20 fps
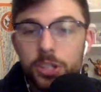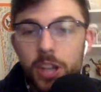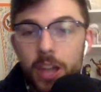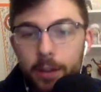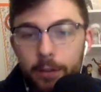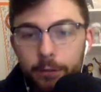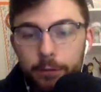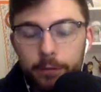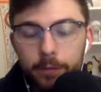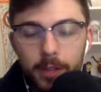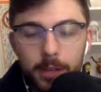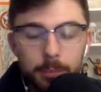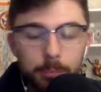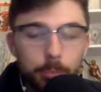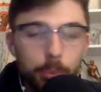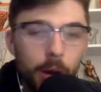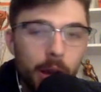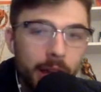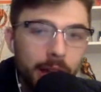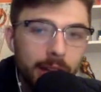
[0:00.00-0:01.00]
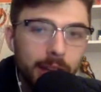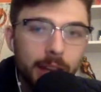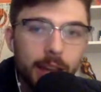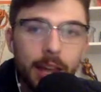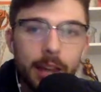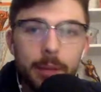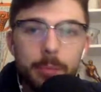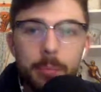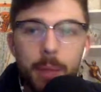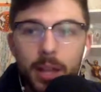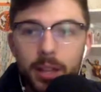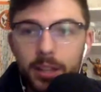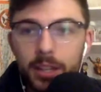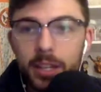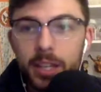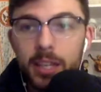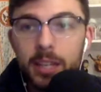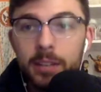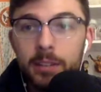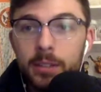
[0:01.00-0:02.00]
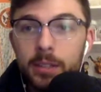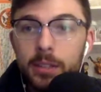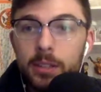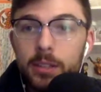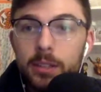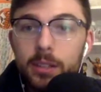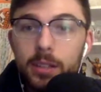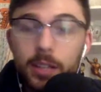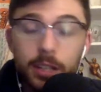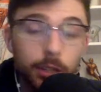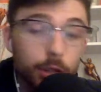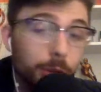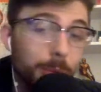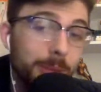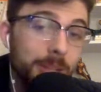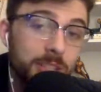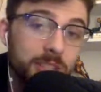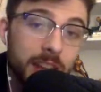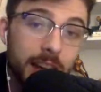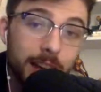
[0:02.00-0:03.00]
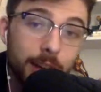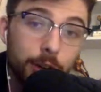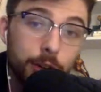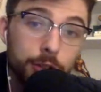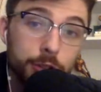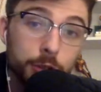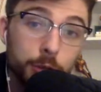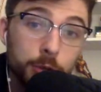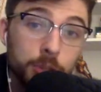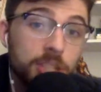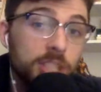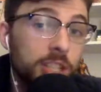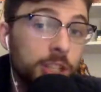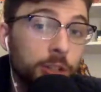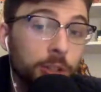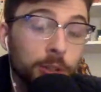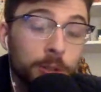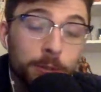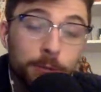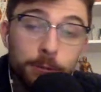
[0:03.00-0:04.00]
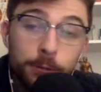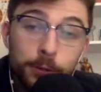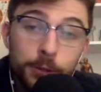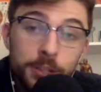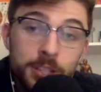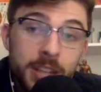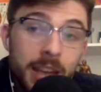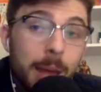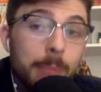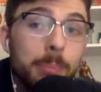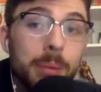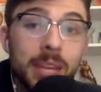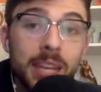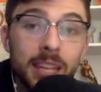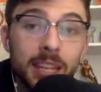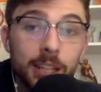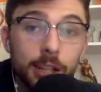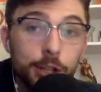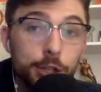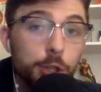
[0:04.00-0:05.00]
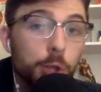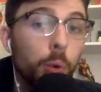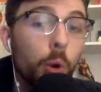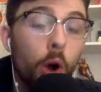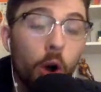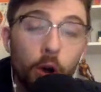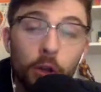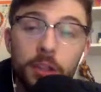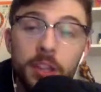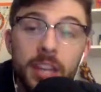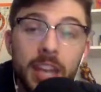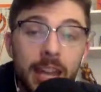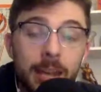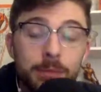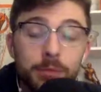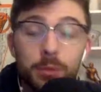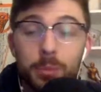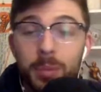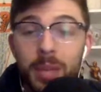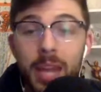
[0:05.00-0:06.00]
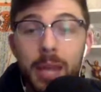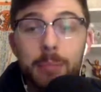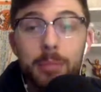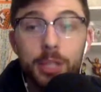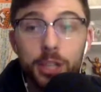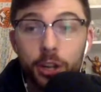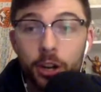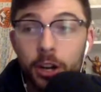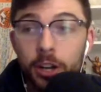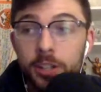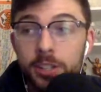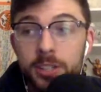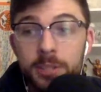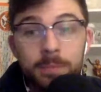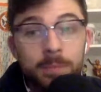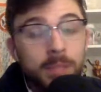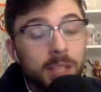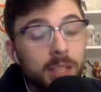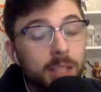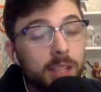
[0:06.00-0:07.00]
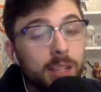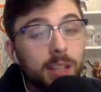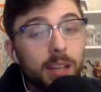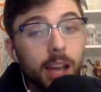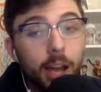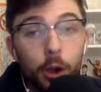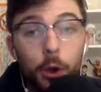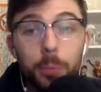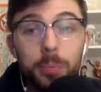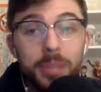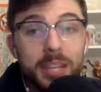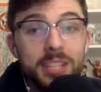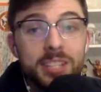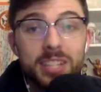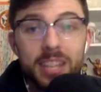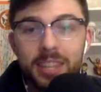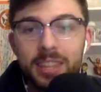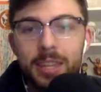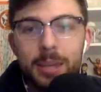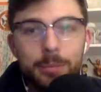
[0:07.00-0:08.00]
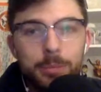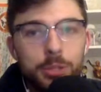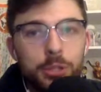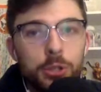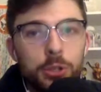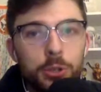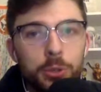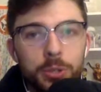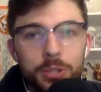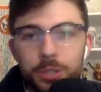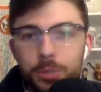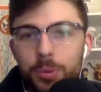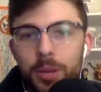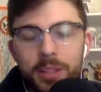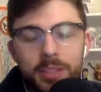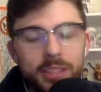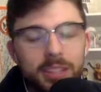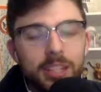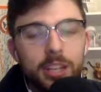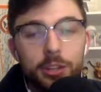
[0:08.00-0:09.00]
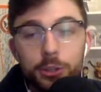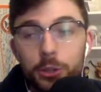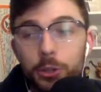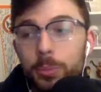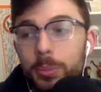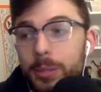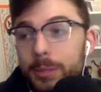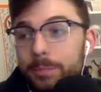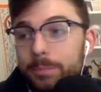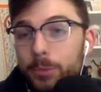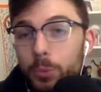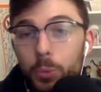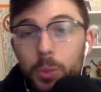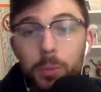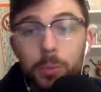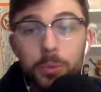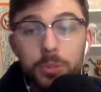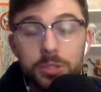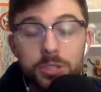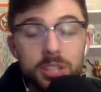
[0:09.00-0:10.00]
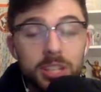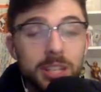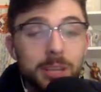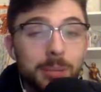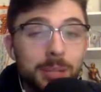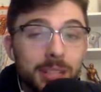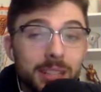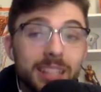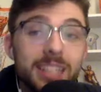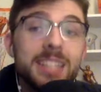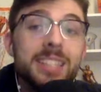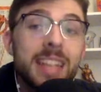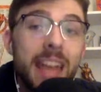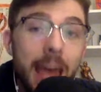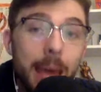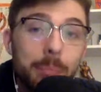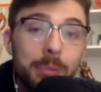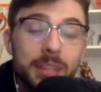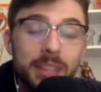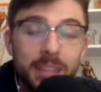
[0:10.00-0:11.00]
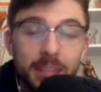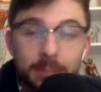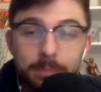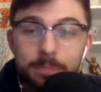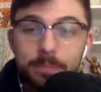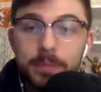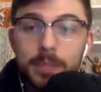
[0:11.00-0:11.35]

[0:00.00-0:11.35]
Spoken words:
Jeff and Brett and Melanie and a little bit of Scott Garceau still, for the time being, going to do all the games from Camden Yards. I hope they send them too. It's the right thing to do, but we will see. But at least happy that,